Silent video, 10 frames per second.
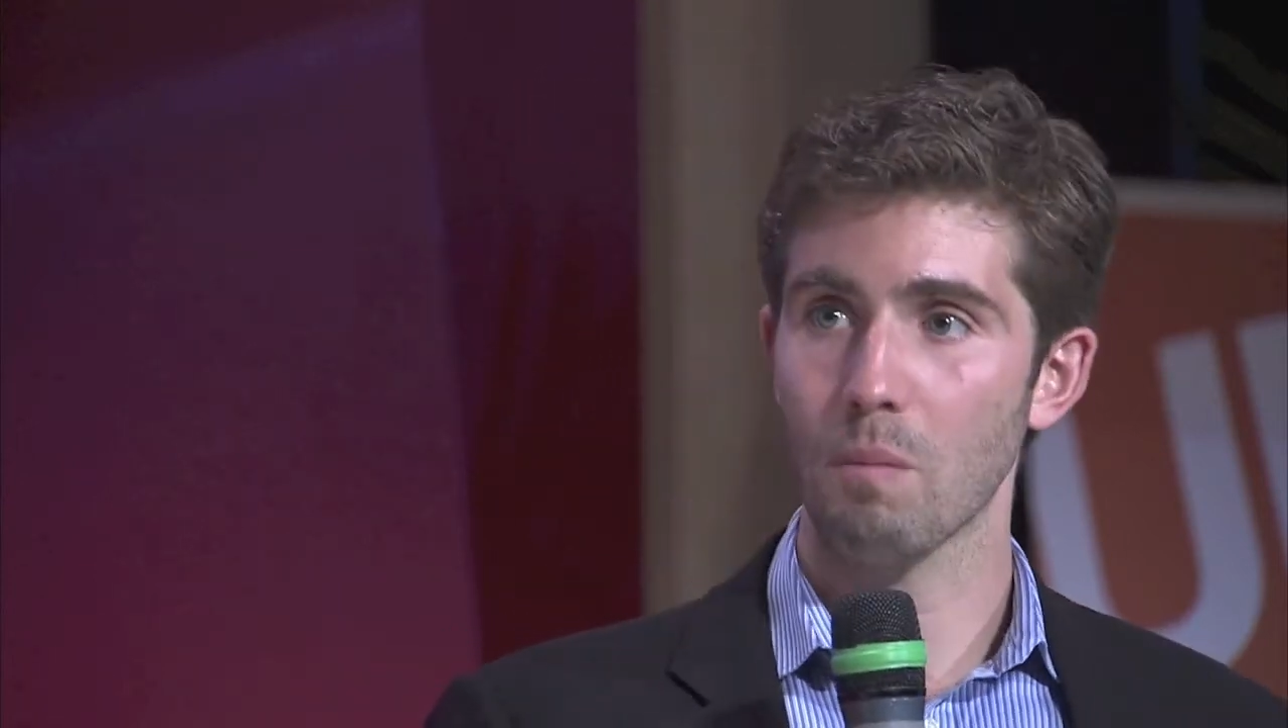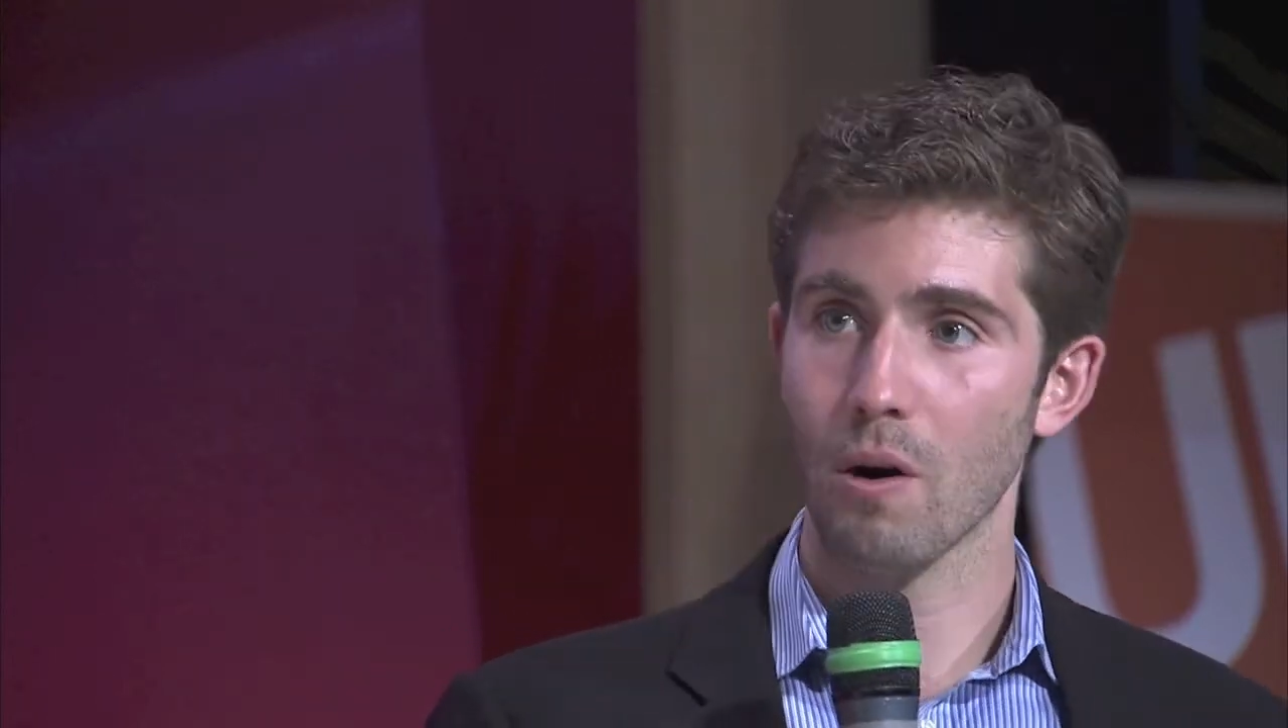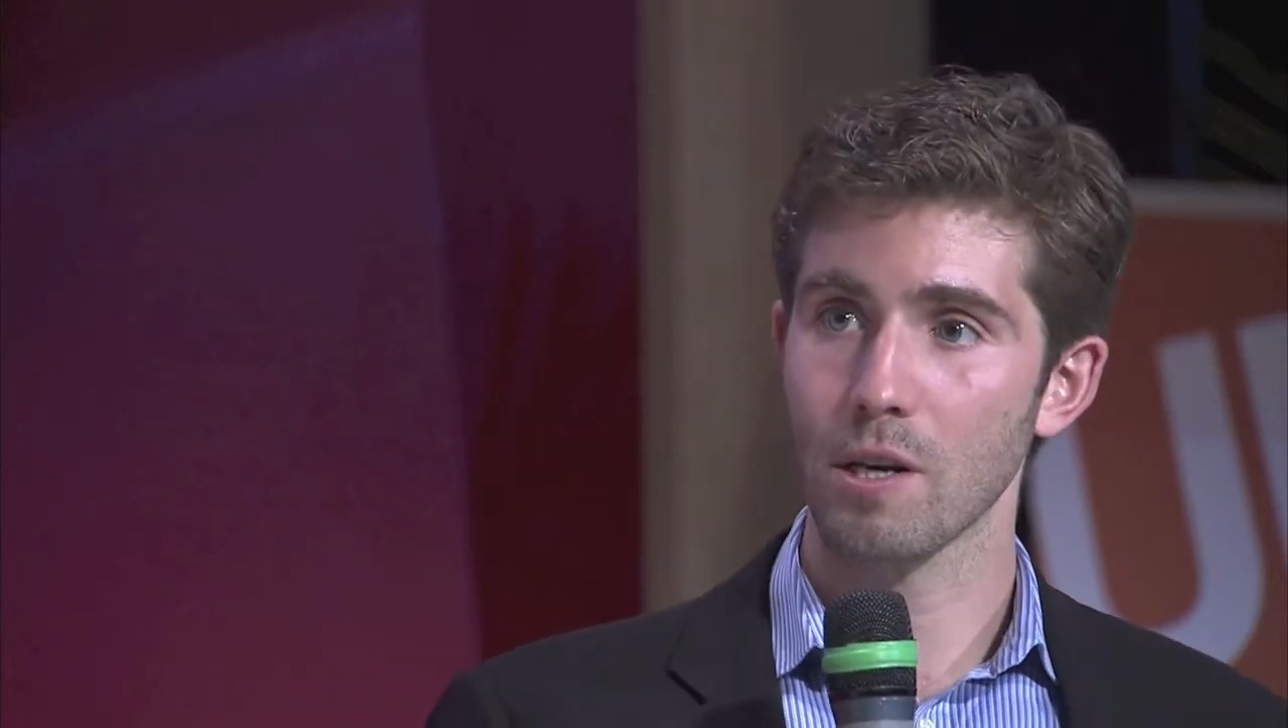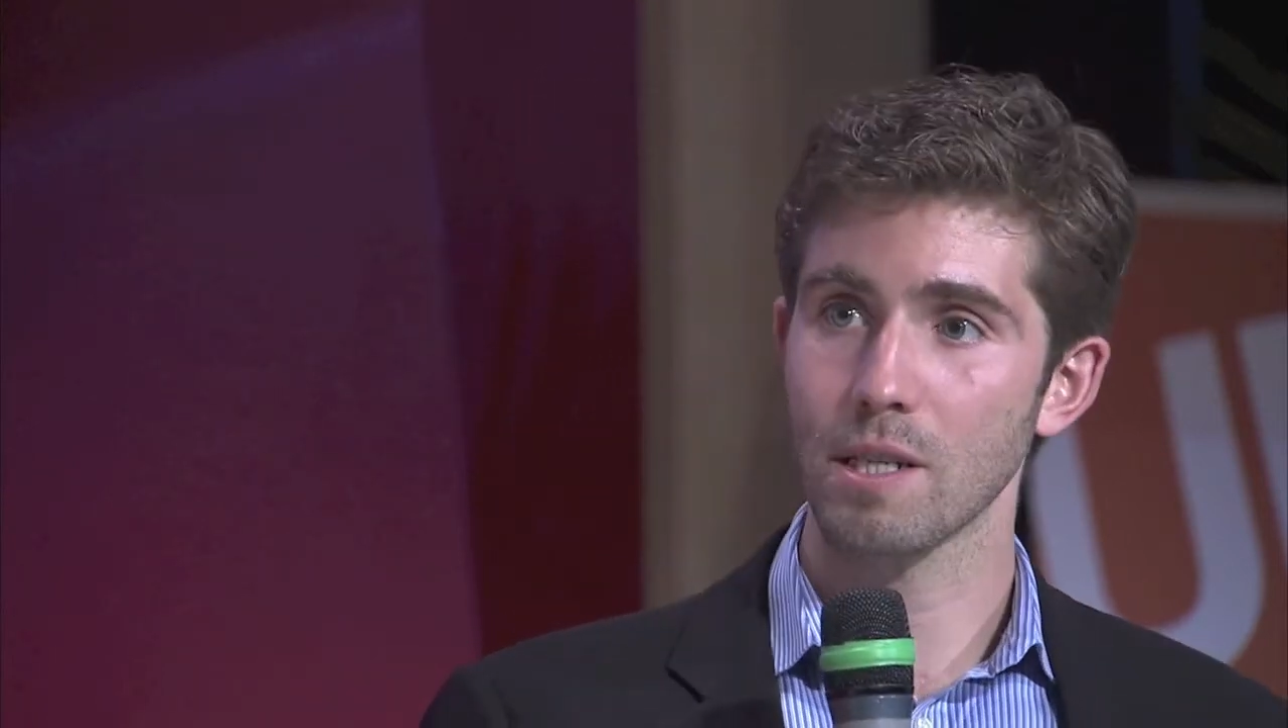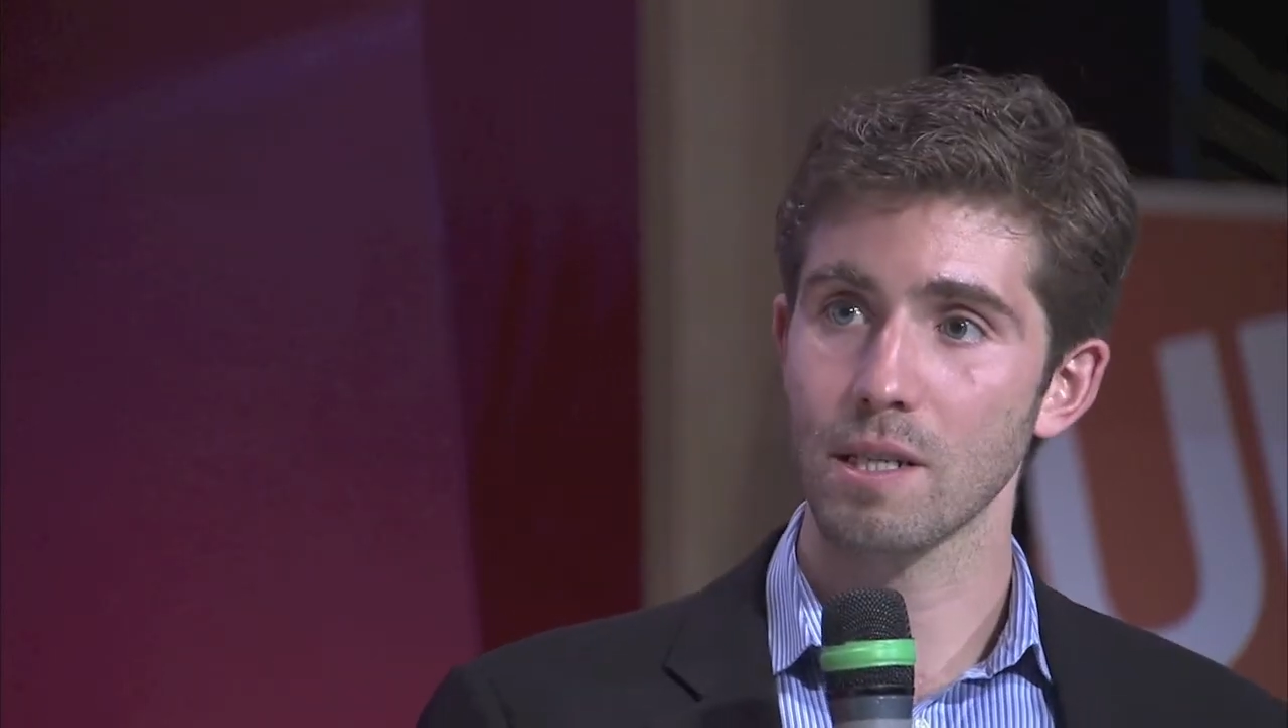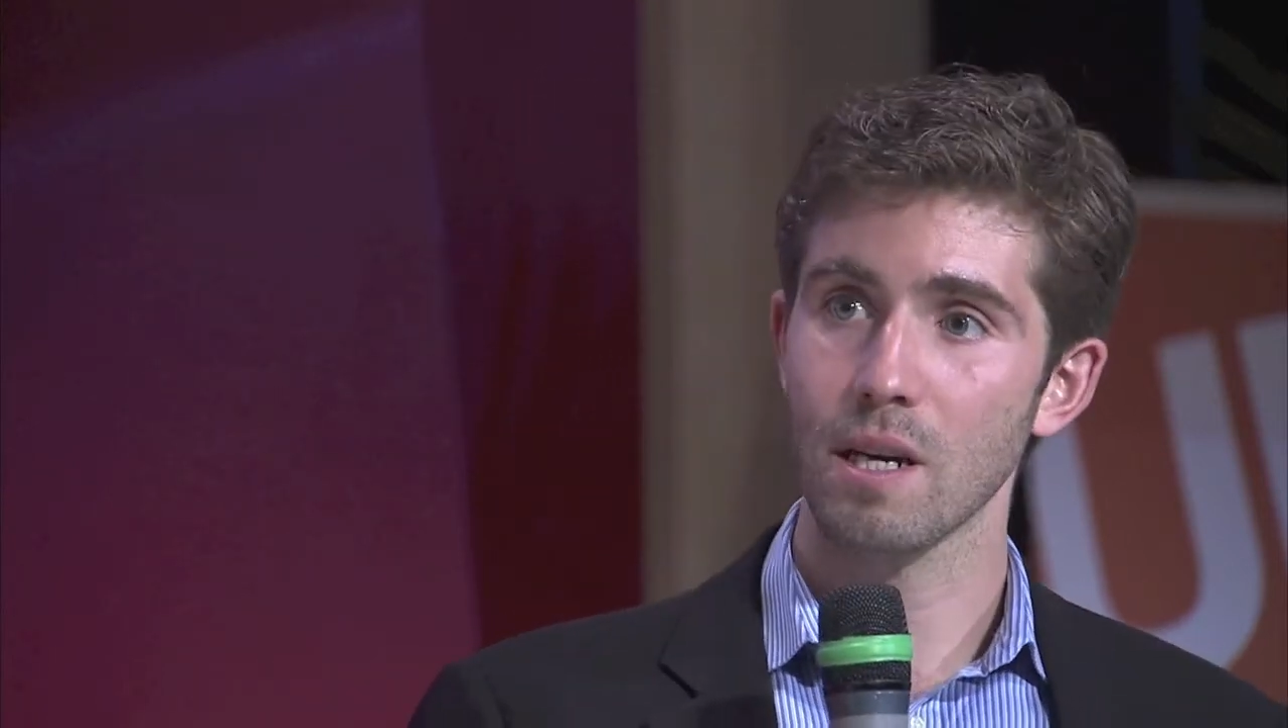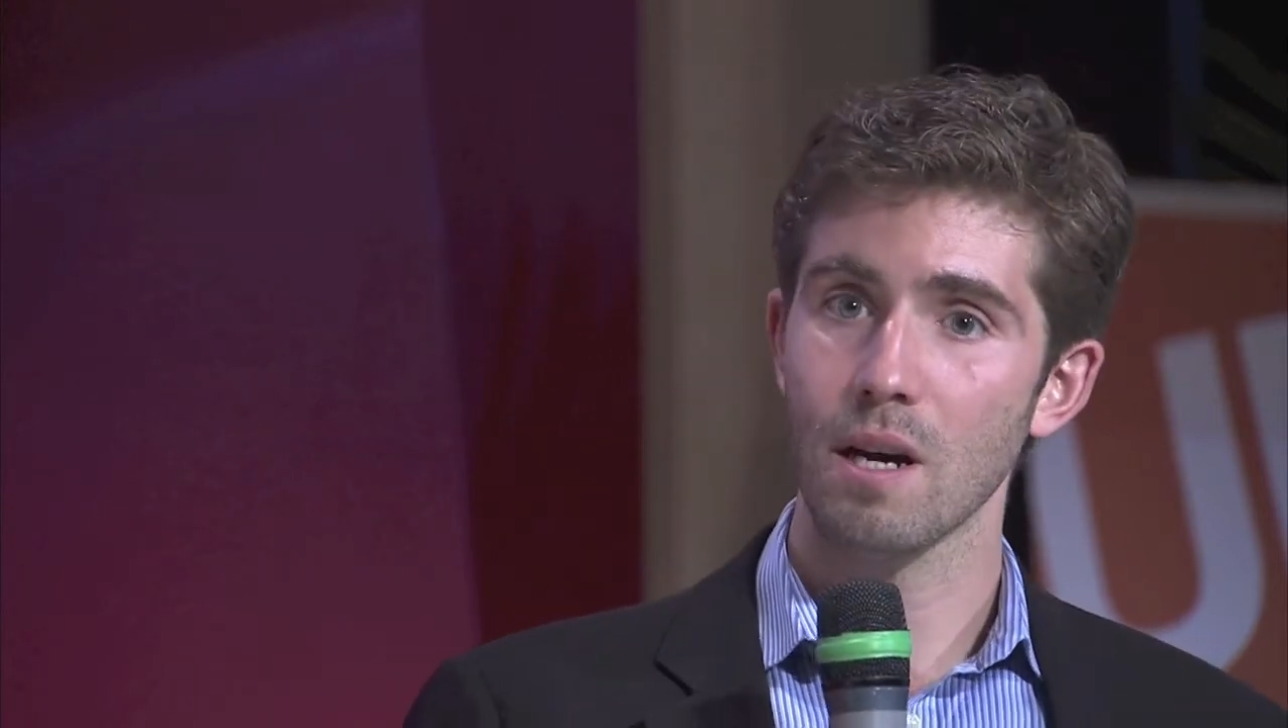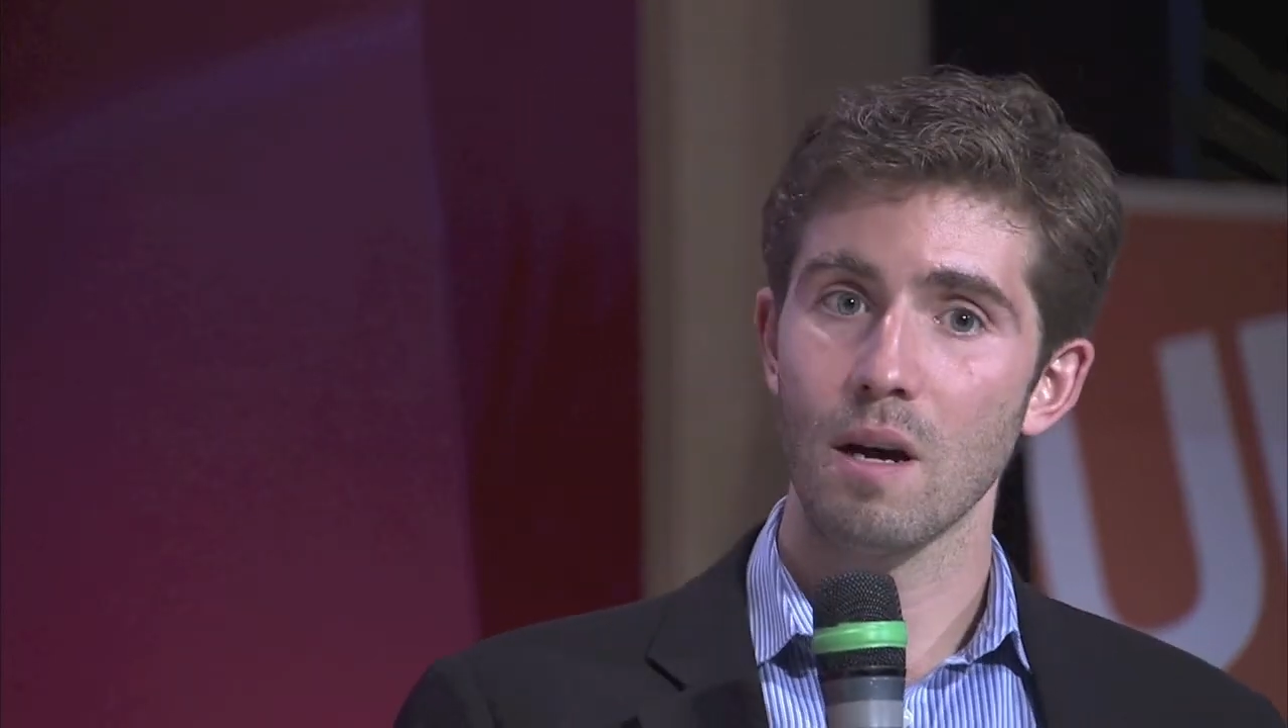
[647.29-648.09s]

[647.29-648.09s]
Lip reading: margins,